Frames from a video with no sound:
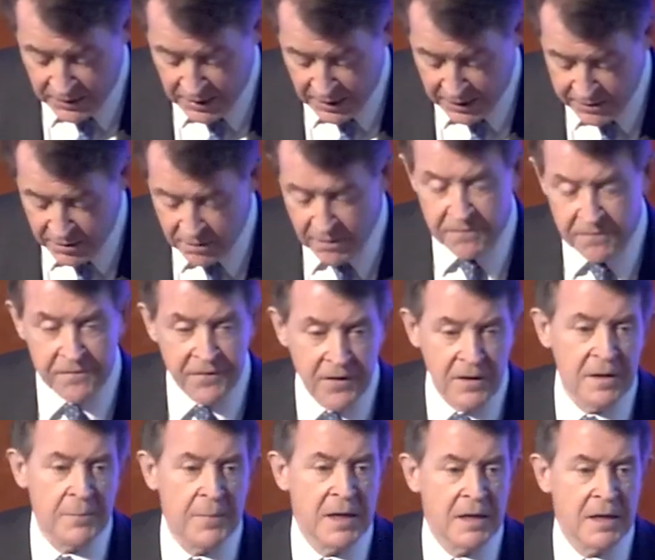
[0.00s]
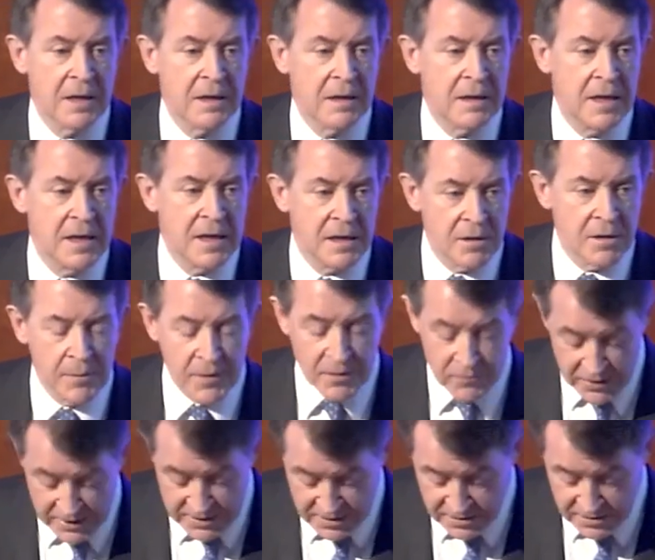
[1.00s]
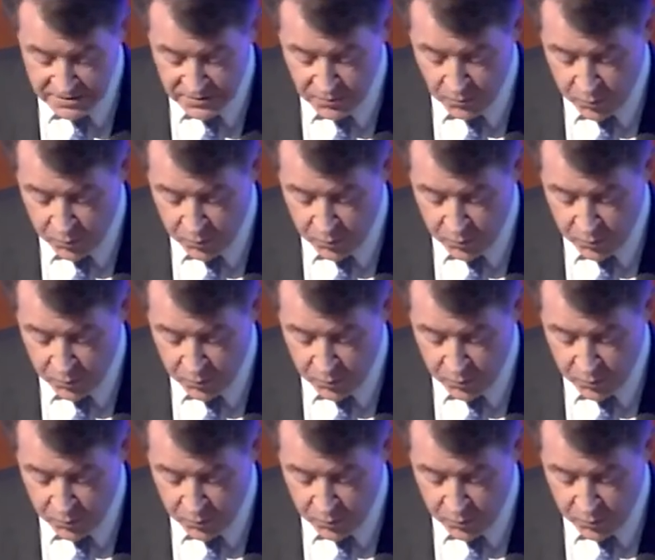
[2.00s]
And there are fundamental economic reasons